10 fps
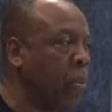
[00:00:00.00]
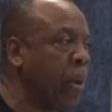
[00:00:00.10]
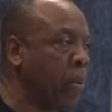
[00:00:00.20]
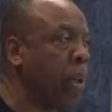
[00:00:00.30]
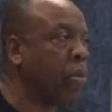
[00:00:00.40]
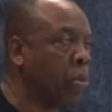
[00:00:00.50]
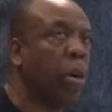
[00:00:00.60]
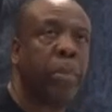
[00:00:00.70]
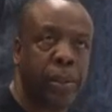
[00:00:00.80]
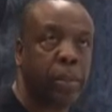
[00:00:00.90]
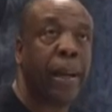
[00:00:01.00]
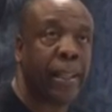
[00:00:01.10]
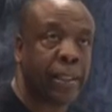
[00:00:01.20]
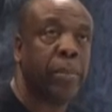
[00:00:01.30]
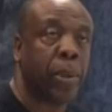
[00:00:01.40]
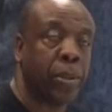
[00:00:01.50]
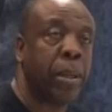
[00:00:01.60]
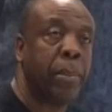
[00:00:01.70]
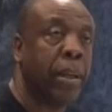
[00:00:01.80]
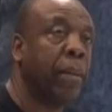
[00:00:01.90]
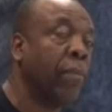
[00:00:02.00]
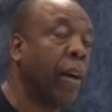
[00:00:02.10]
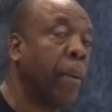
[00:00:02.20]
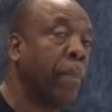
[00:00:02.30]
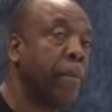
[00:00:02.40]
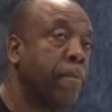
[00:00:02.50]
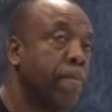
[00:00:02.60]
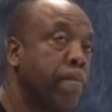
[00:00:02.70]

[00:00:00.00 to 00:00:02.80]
We grew up as a basketball team in that environment.